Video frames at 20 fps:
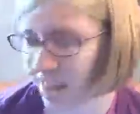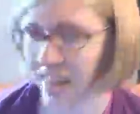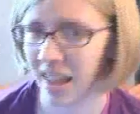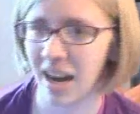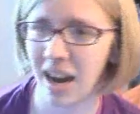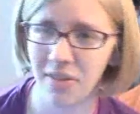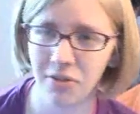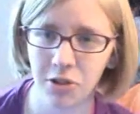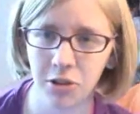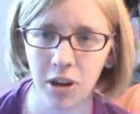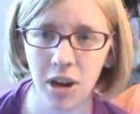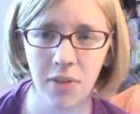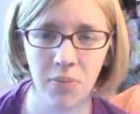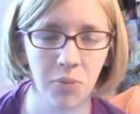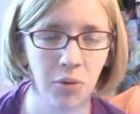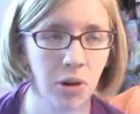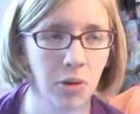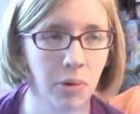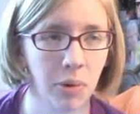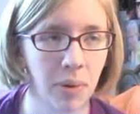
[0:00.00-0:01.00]
Then after
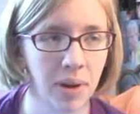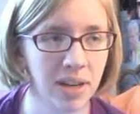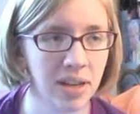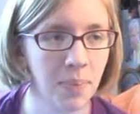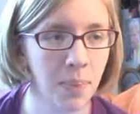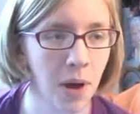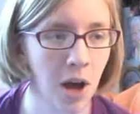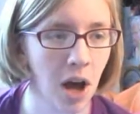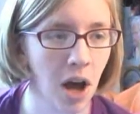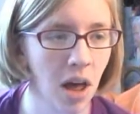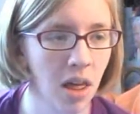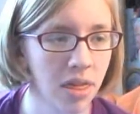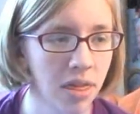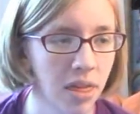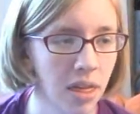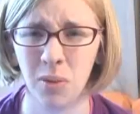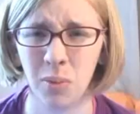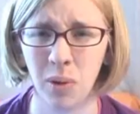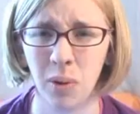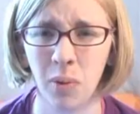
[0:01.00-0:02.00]
Avebury, we went to
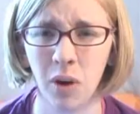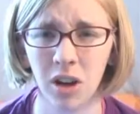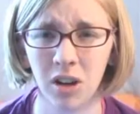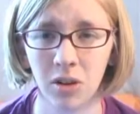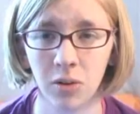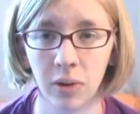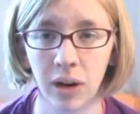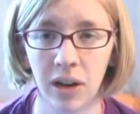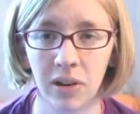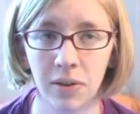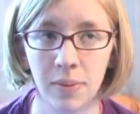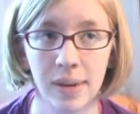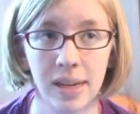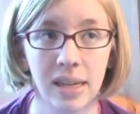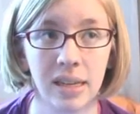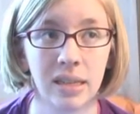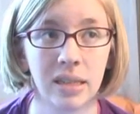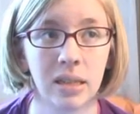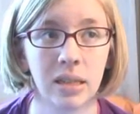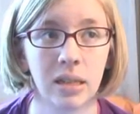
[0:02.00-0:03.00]
Bath. We walked around a
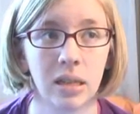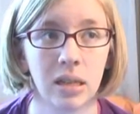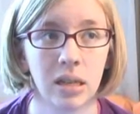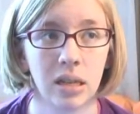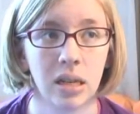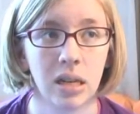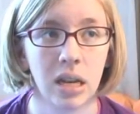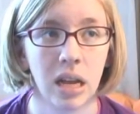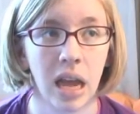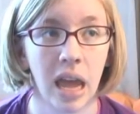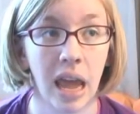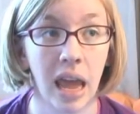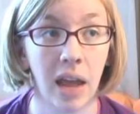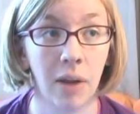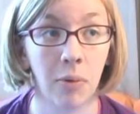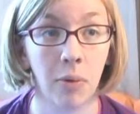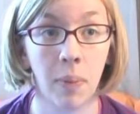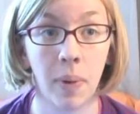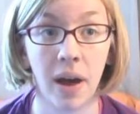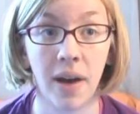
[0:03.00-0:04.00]
bit,
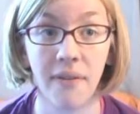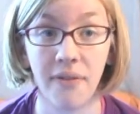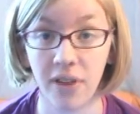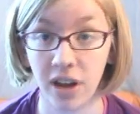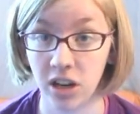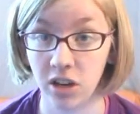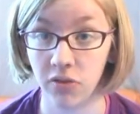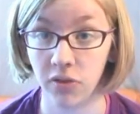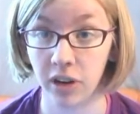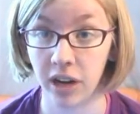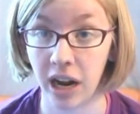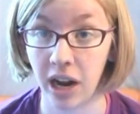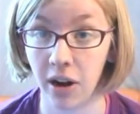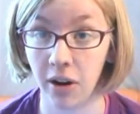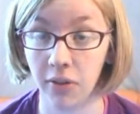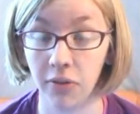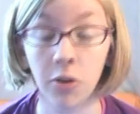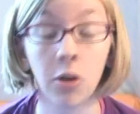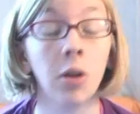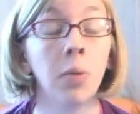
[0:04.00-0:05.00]
and we bought fudge for
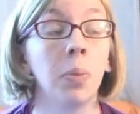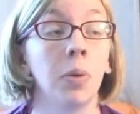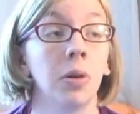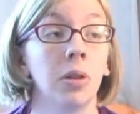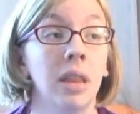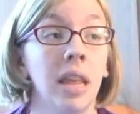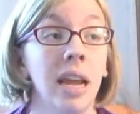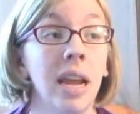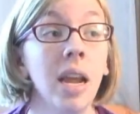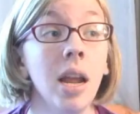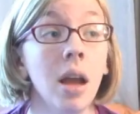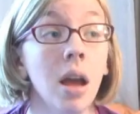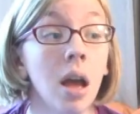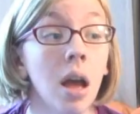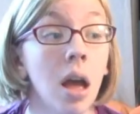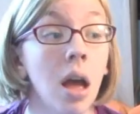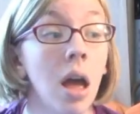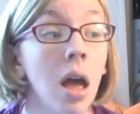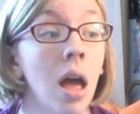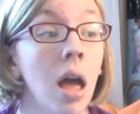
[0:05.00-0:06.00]
Karen for her birthday
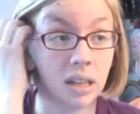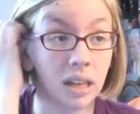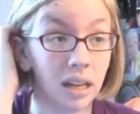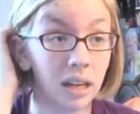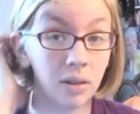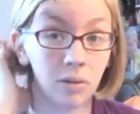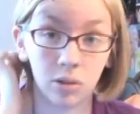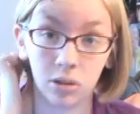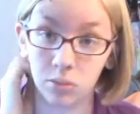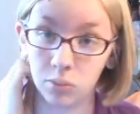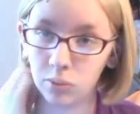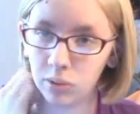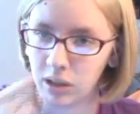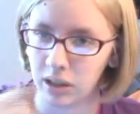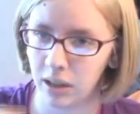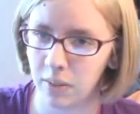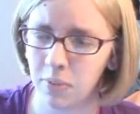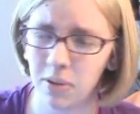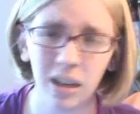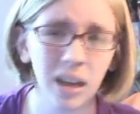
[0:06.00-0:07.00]
and it was
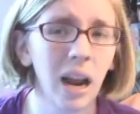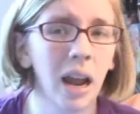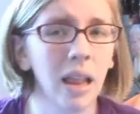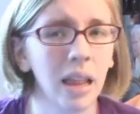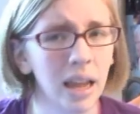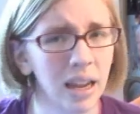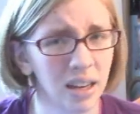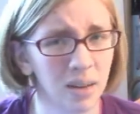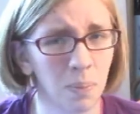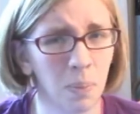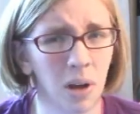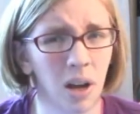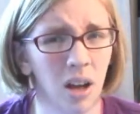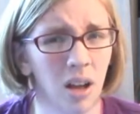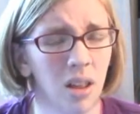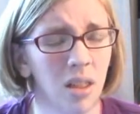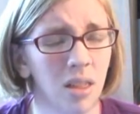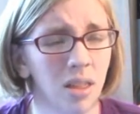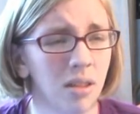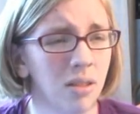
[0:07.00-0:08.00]
really pretty. I liked
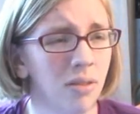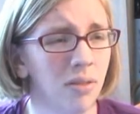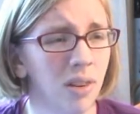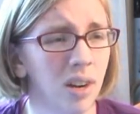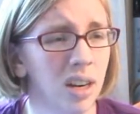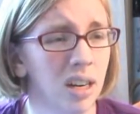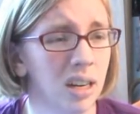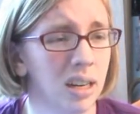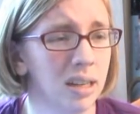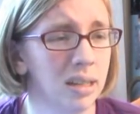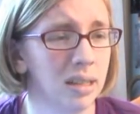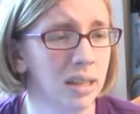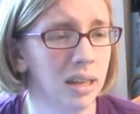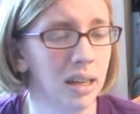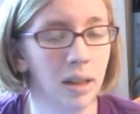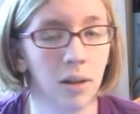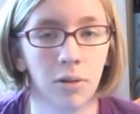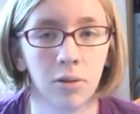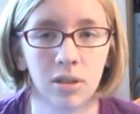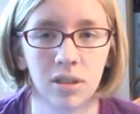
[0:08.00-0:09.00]
Bath. It's a very nice
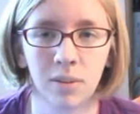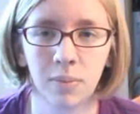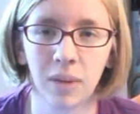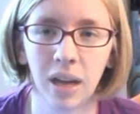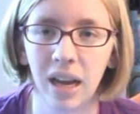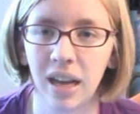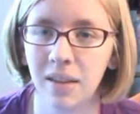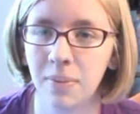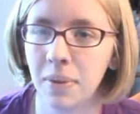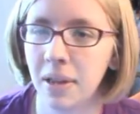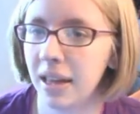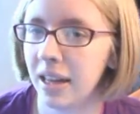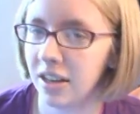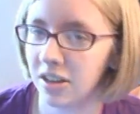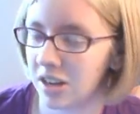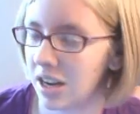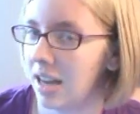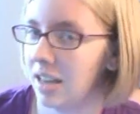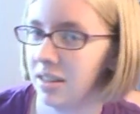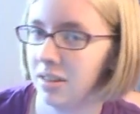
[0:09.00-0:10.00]
city. There were some guys playing
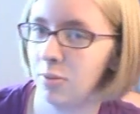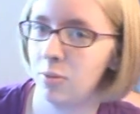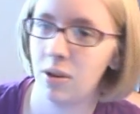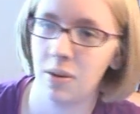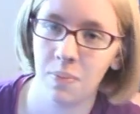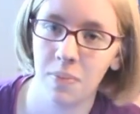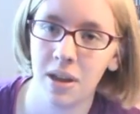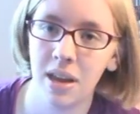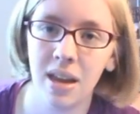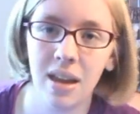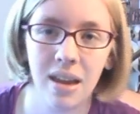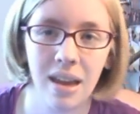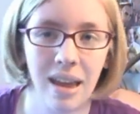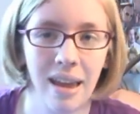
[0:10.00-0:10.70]
jazz at one bit.